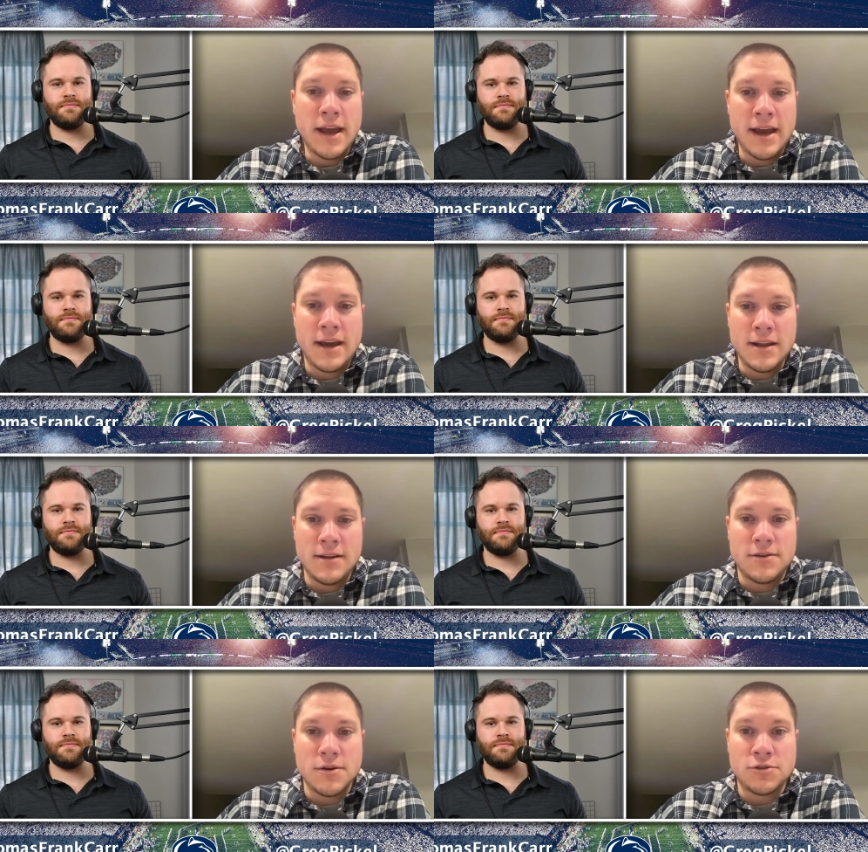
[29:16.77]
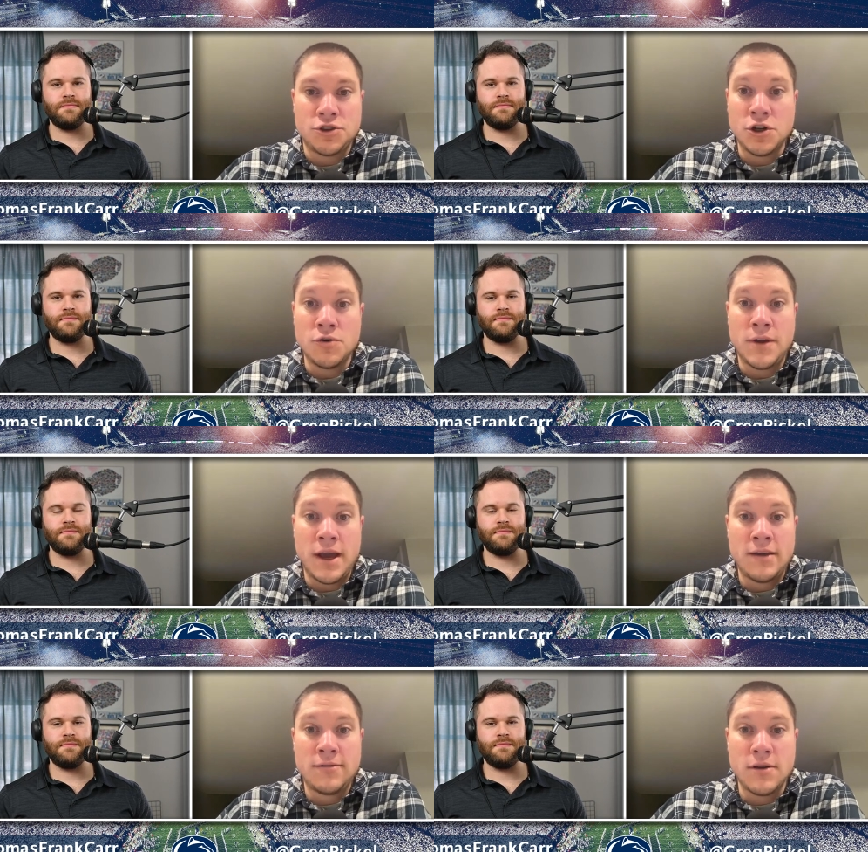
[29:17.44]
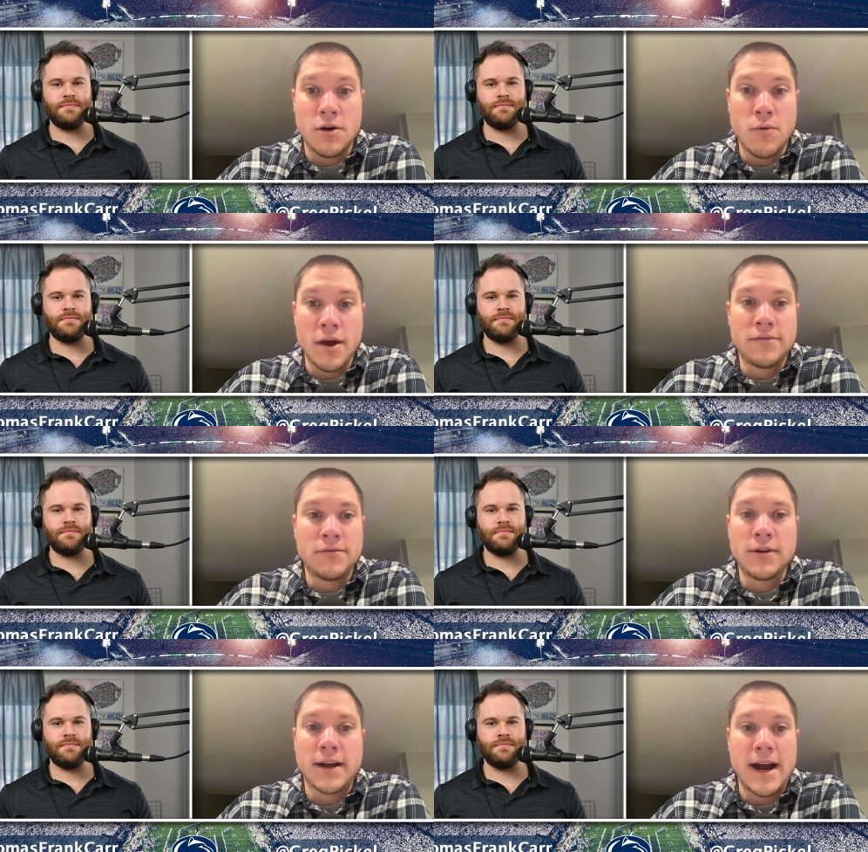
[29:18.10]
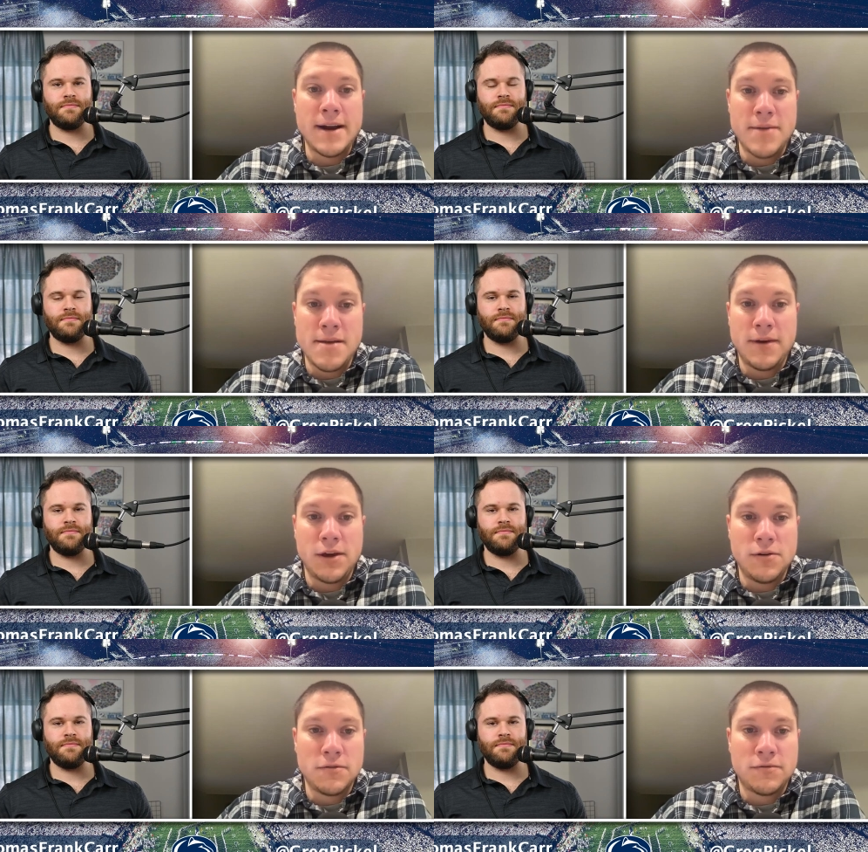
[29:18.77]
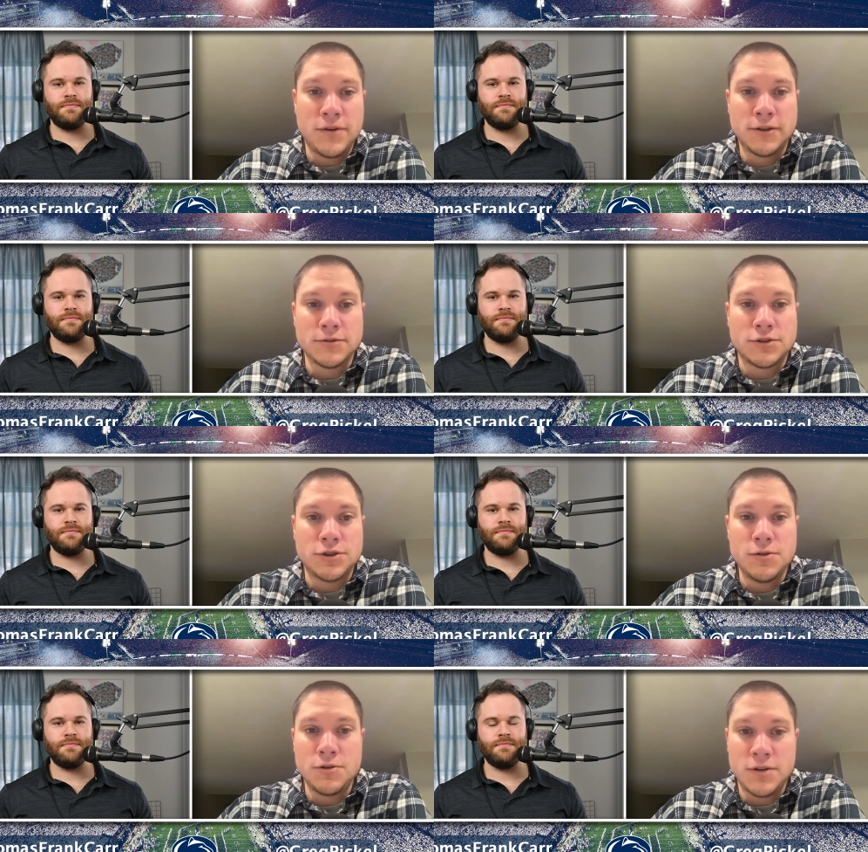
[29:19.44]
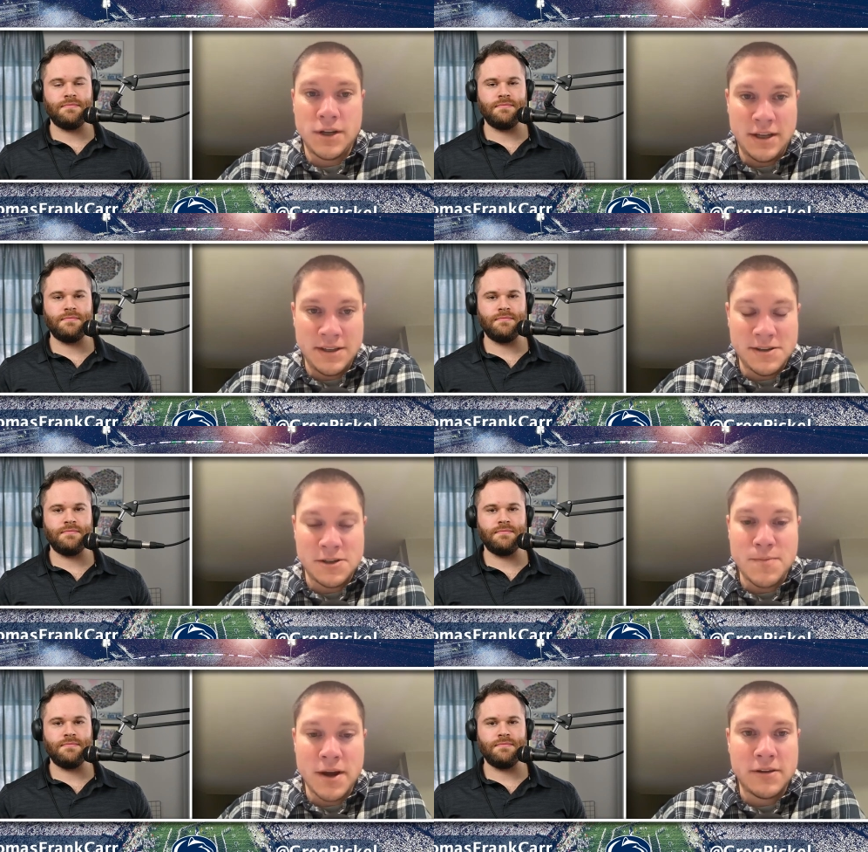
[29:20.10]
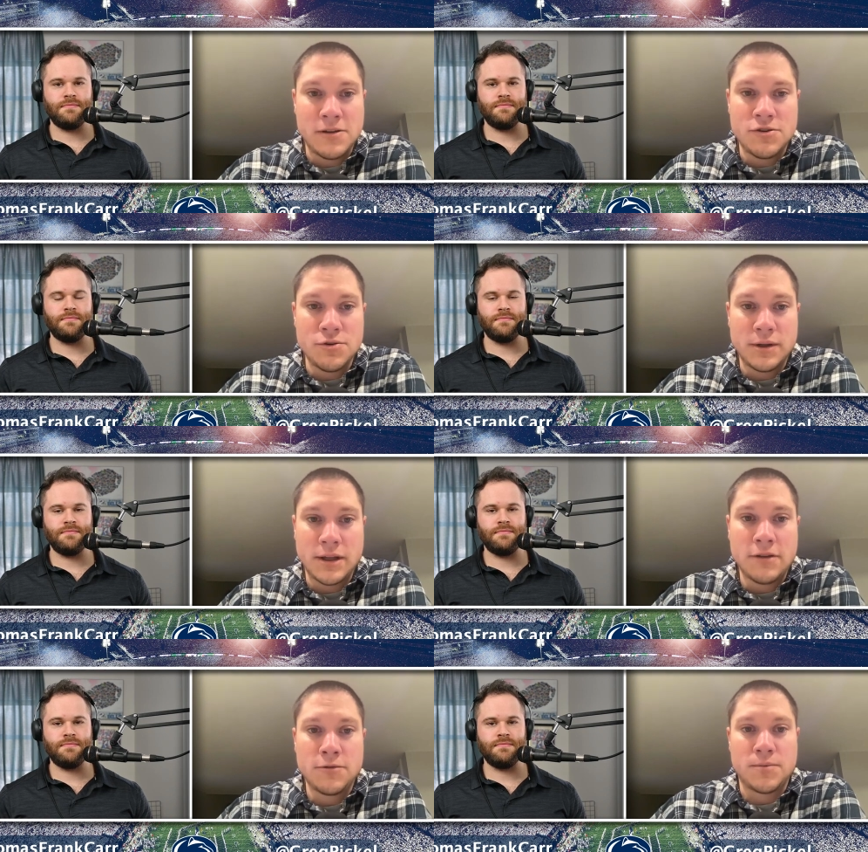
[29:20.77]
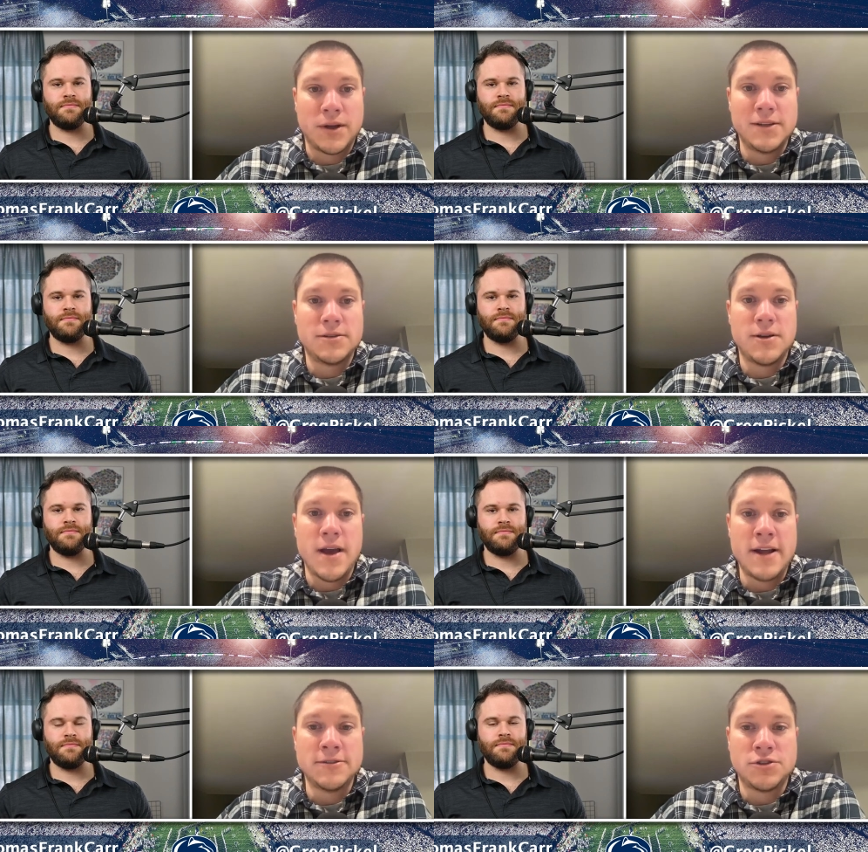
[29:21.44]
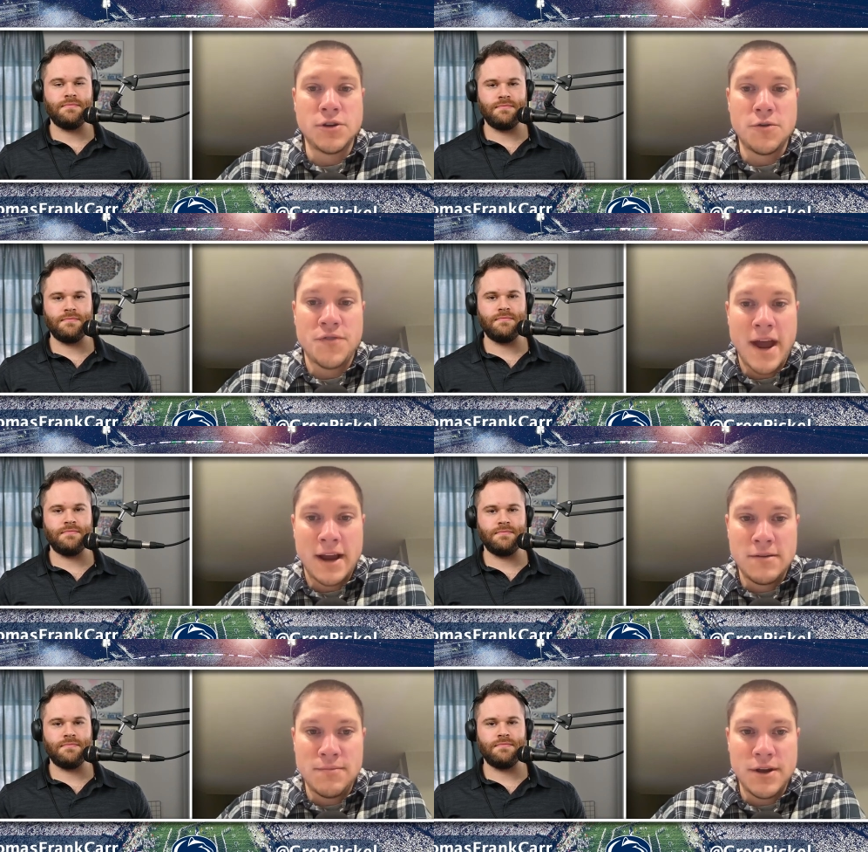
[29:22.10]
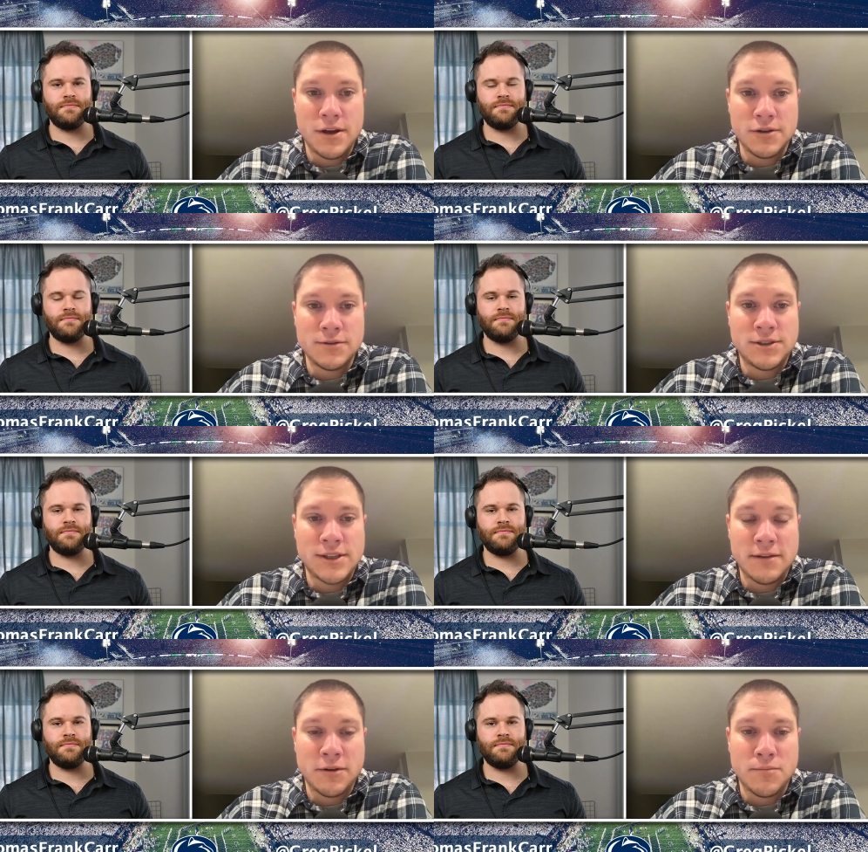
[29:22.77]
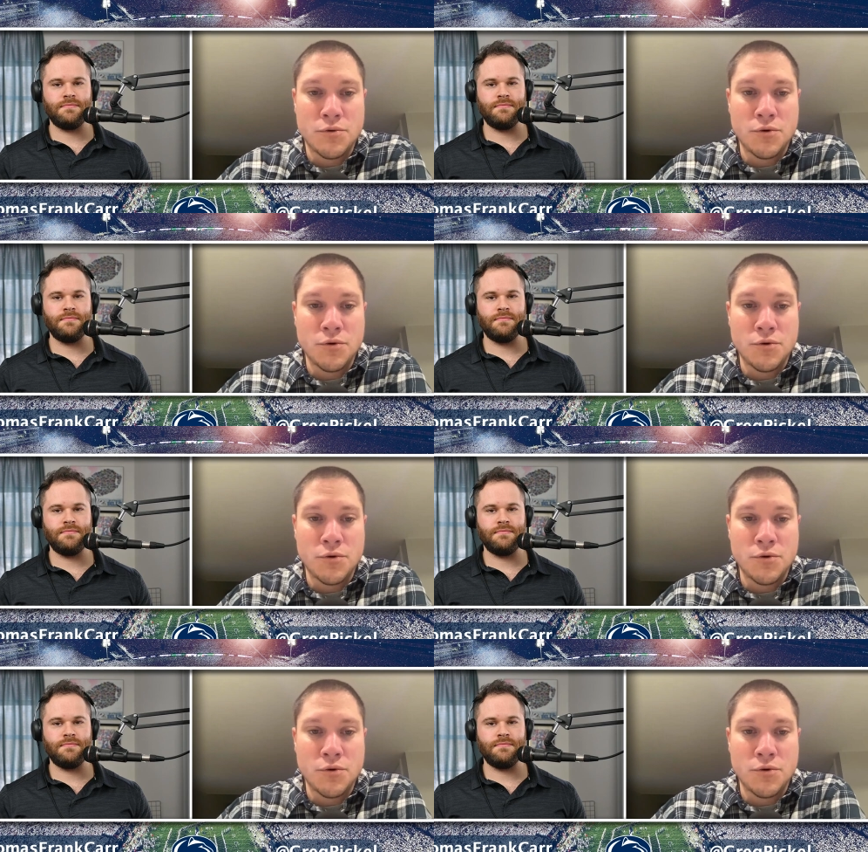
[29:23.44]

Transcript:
Speaker 1: it can showcase a way for a guy to maybe get on the field sooner than he's expecting to in another place. And so that can be a good selling